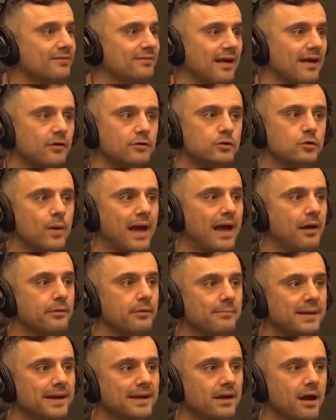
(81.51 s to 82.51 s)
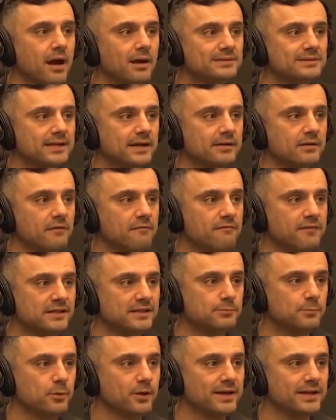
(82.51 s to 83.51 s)
I'll tell you how to make content on
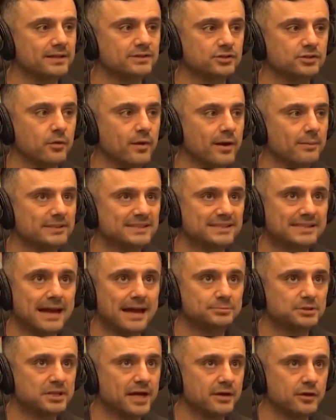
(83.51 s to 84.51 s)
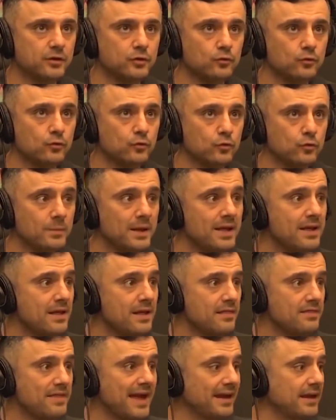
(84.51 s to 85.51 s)
Facebook and Instagram and Snapchat and YouTube
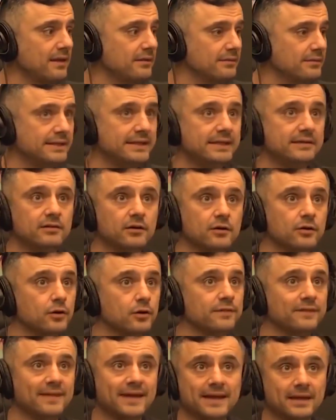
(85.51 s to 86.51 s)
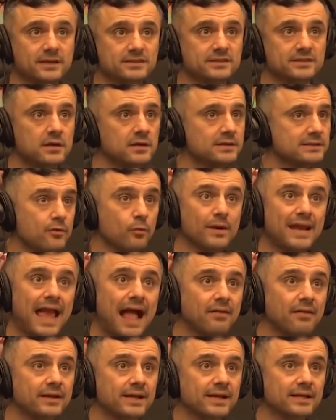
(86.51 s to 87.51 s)
that can lead to good things. The
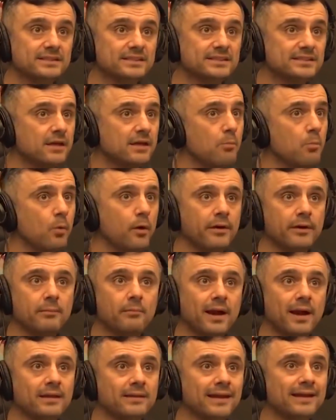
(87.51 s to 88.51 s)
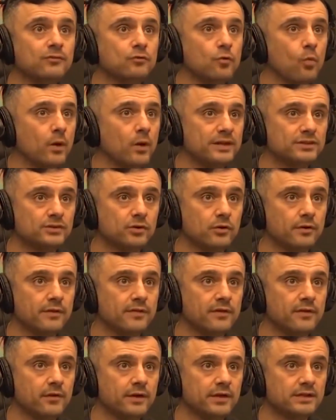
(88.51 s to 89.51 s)
reality is somewhere in my late 20s,
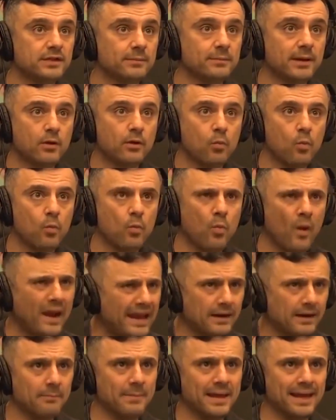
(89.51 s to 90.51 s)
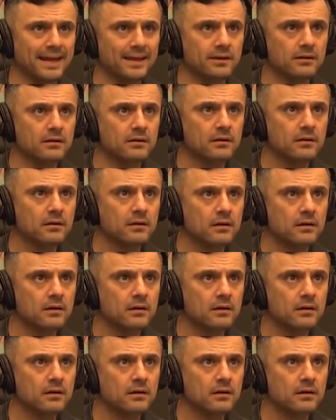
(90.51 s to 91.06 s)
early 30s, I'm like, wait a minute.